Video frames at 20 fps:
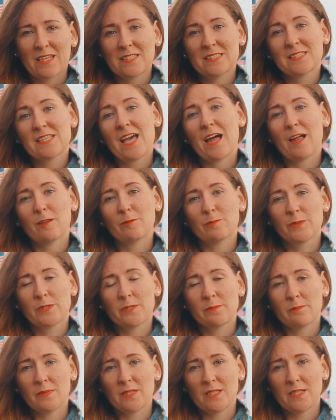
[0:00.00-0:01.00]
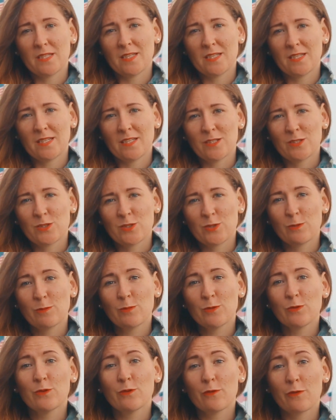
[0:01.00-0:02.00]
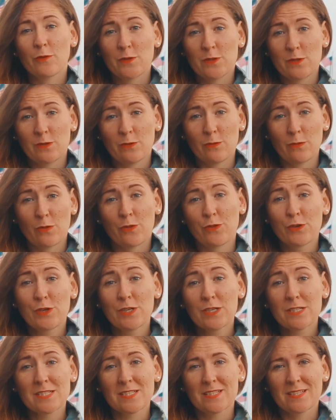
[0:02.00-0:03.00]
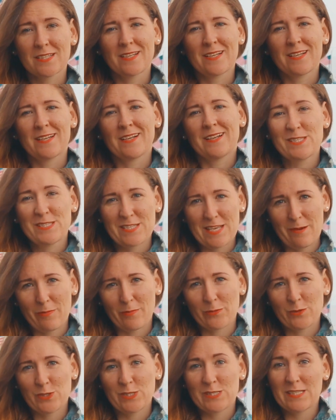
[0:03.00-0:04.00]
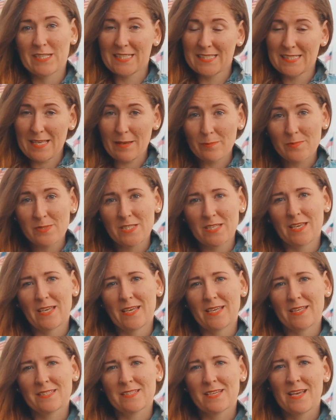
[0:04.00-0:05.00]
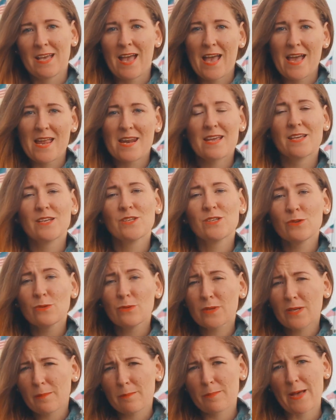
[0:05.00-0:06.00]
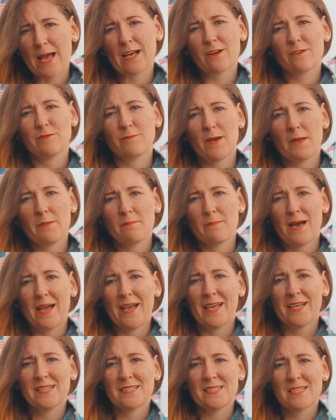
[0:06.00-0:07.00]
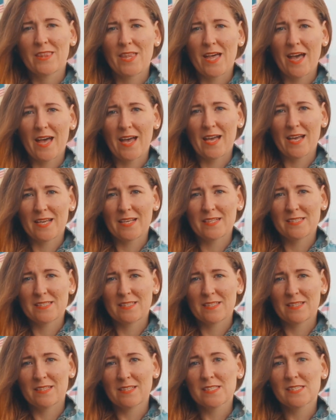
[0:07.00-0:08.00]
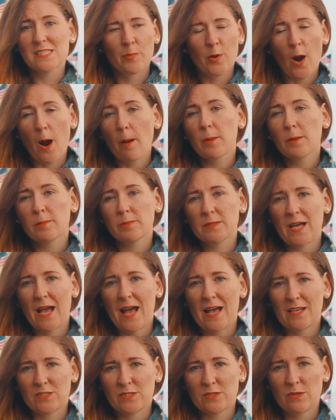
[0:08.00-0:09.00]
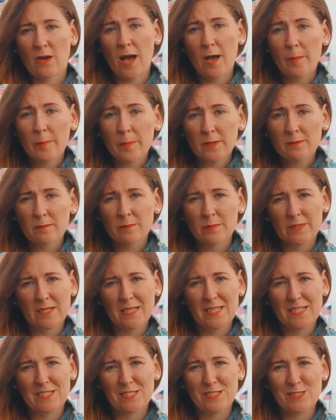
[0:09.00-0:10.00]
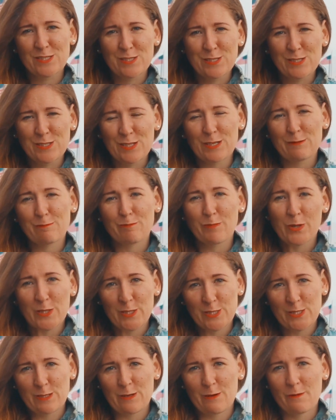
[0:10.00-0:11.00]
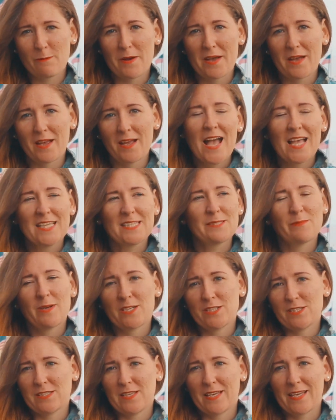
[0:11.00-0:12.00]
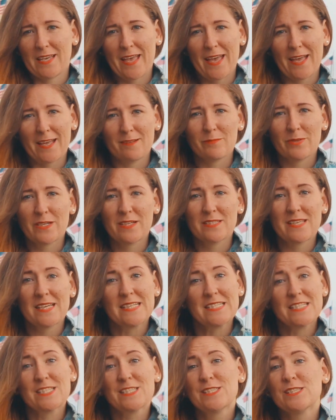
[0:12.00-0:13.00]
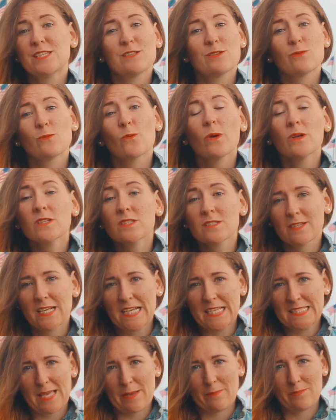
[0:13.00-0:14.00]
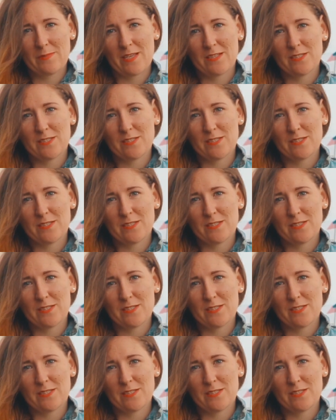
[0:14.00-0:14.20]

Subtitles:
this helped me to move to third step, which is accepting it. And I knew in the back of my mind that this probably has to happen, but I did push it away as much as I can because I just didn't want to accept